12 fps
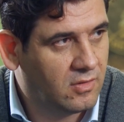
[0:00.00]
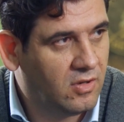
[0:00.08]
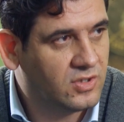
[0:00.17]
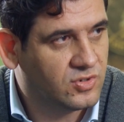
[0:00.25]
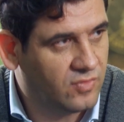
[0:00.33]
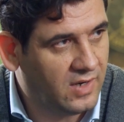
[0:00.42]

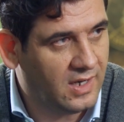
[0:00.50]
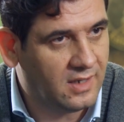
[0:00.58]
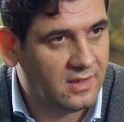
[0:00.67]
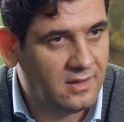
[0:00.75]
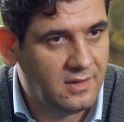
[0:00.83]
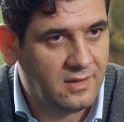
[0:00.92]
God's will
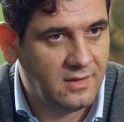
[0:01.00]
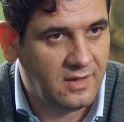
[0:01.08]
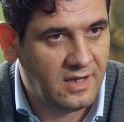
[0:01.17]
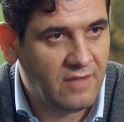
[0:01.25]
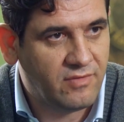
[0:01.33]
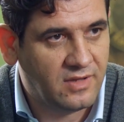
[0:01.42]

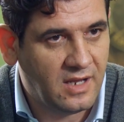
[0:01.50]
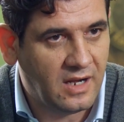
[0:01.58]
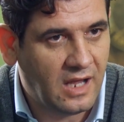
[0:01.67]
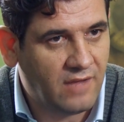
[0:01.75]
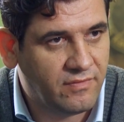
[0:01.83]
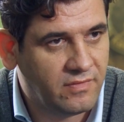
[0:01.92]
in everyday
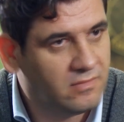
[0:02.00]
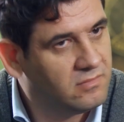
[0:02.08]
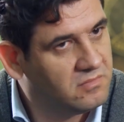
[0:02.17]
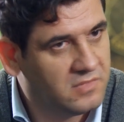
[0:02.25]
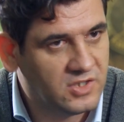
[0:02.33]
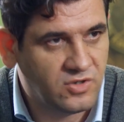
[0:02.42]
life,
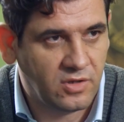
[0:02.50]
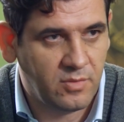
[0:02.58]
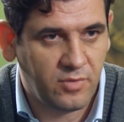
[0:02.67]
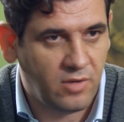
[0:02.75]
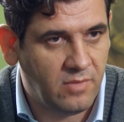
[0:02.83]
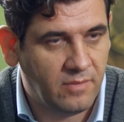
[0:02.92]
is not a
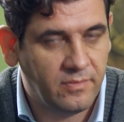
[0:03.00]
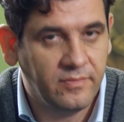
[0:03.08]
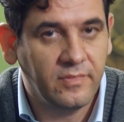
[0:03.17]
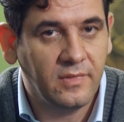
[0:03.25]
problem.